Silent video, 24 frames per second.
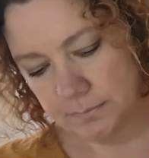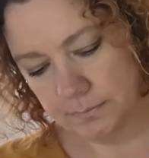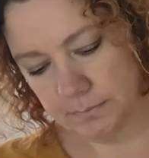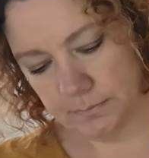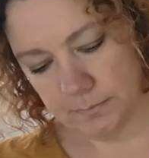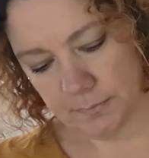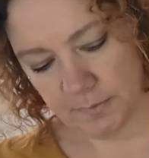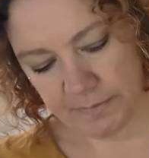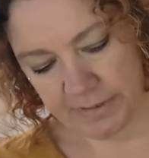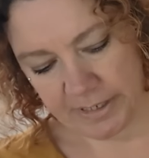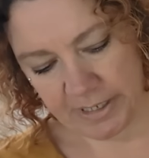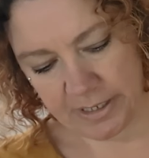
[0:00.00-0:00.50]

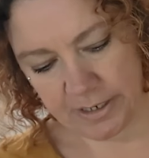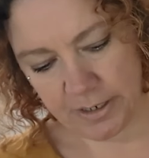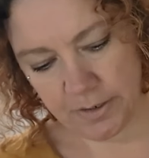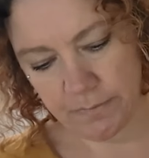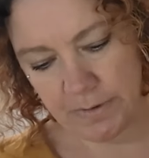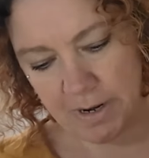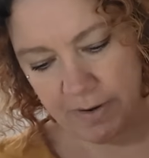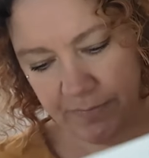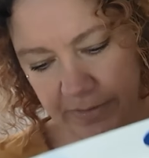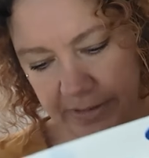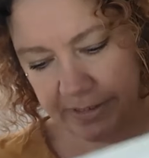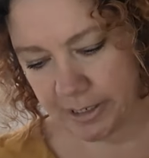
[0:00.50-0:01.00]
If I
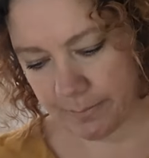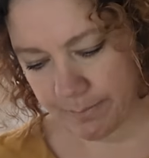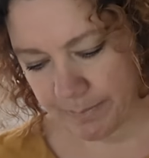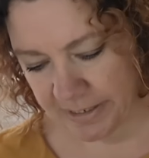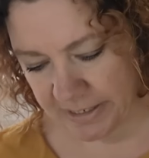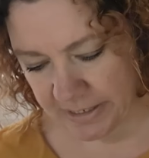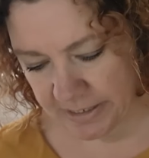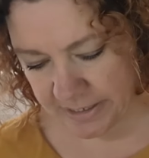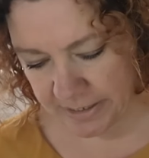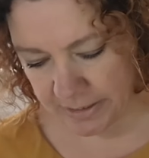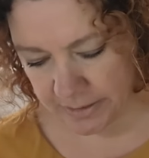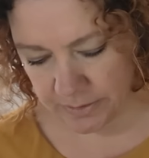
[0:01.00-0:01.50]
unravel it a
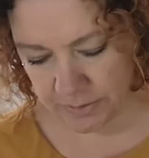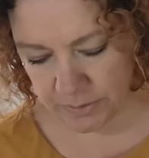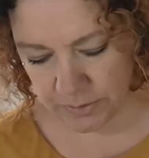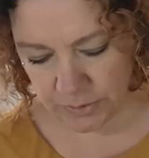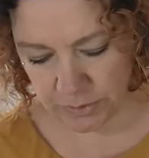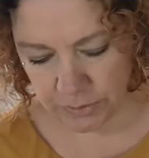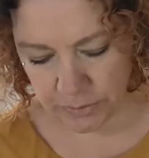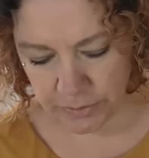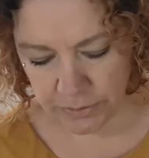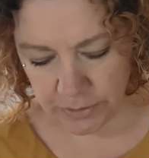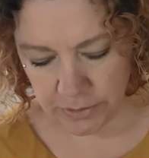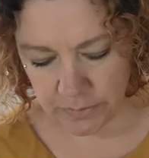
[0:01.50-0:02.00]
bit, I can
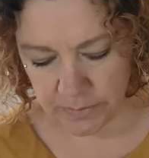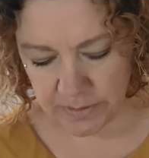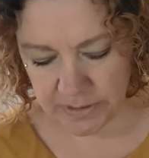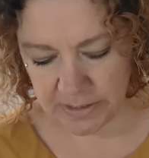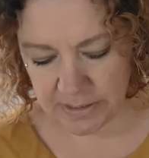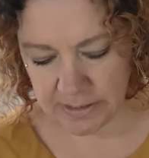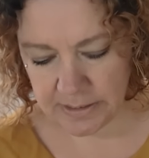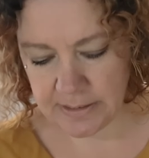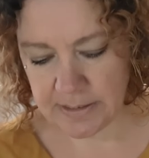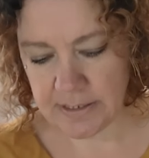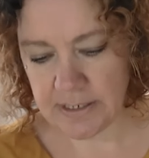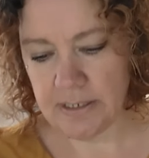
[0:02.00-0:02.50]
show you in
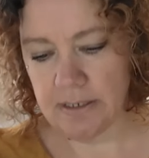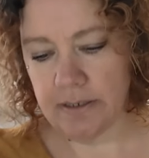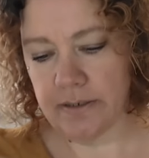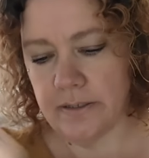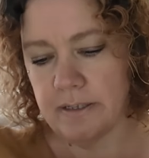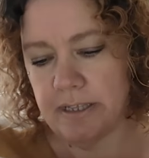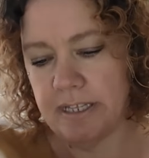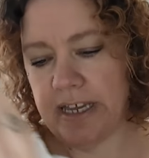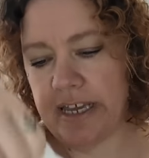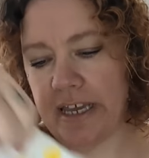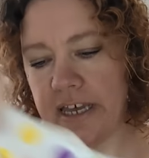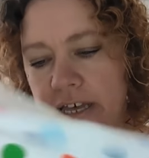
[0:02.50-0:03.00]
a single
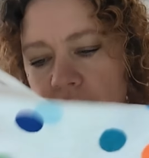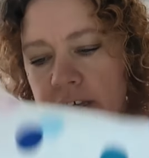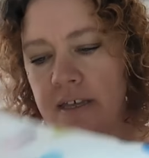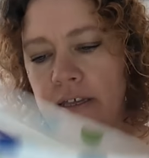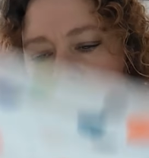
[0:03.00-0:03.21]
layer.